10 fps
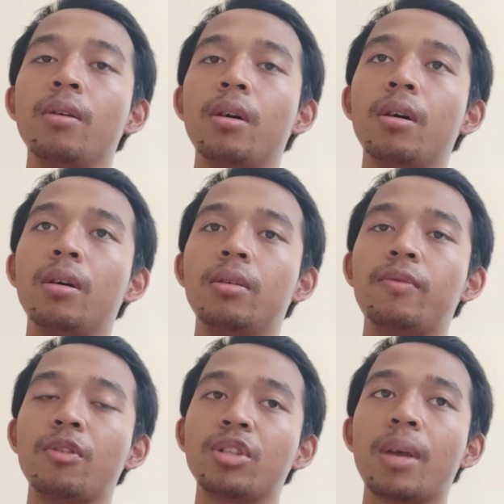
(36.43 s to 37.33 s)

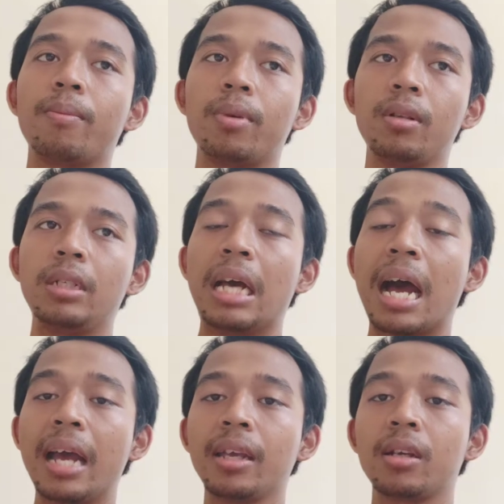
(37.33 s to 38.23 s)
For example, the
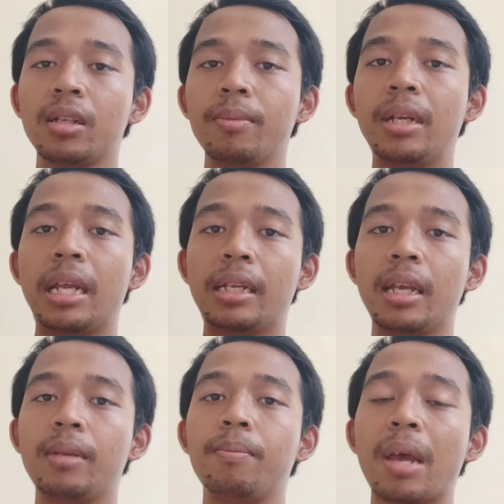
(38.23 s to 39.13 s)
high
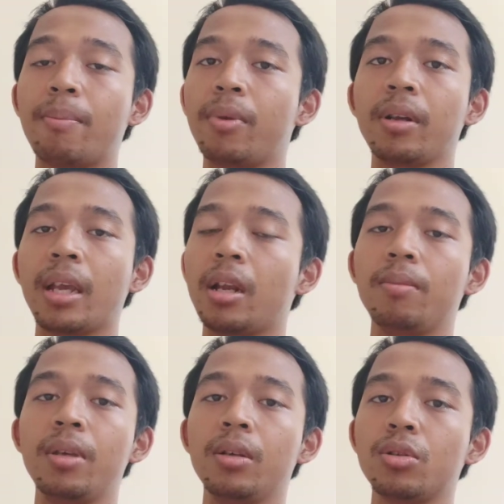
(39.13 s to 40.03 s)
contaminated paper cannot
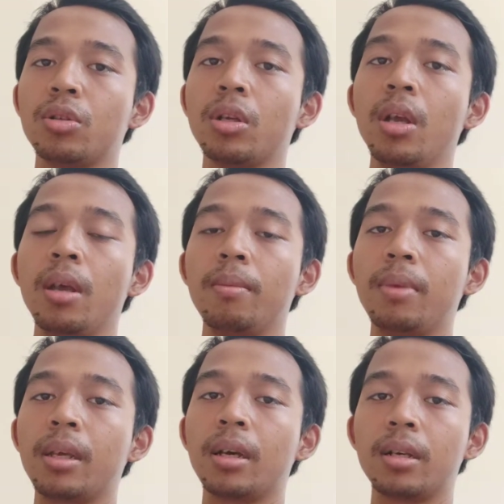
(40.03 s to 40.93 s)
be used
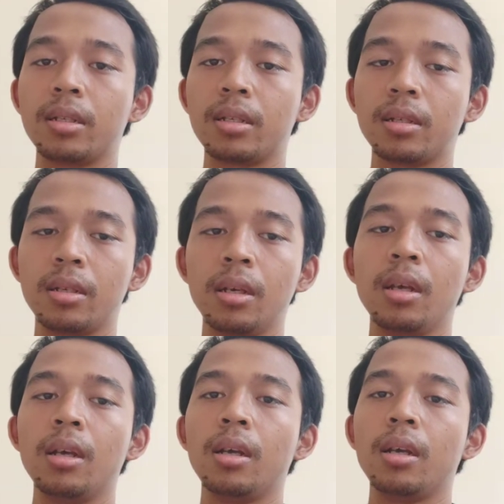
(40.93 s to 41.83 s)
because
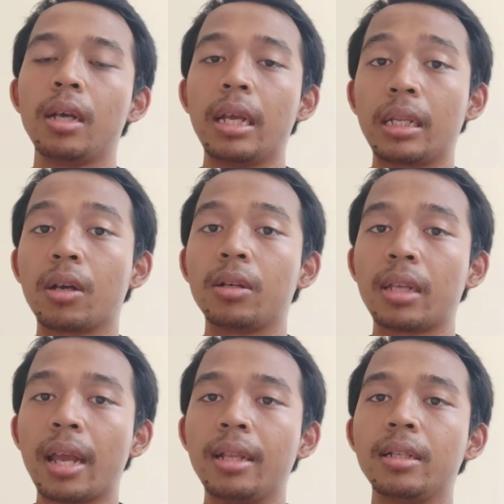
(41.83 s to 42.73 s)
it
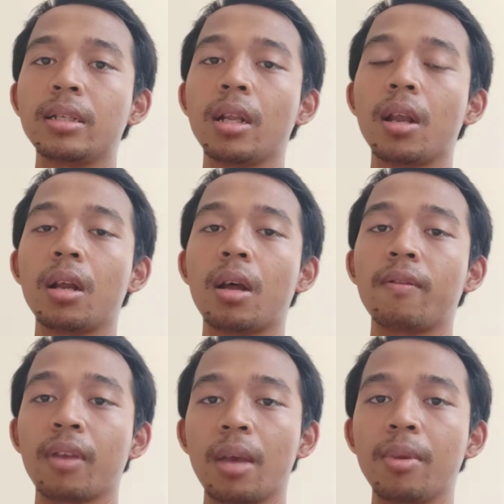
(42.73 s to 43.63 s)
contains a lot
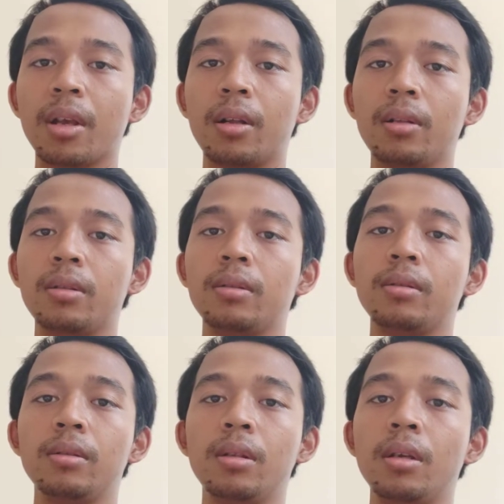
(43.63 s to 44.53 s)
of chemical
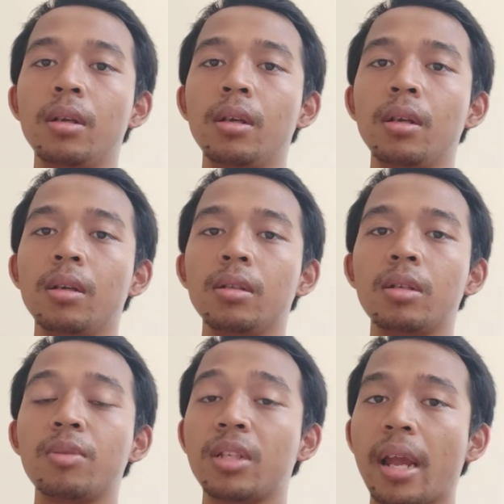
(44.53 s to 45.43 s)

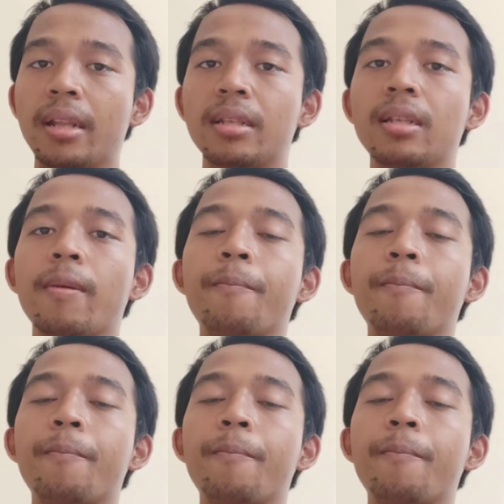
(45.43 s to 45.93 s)
substances.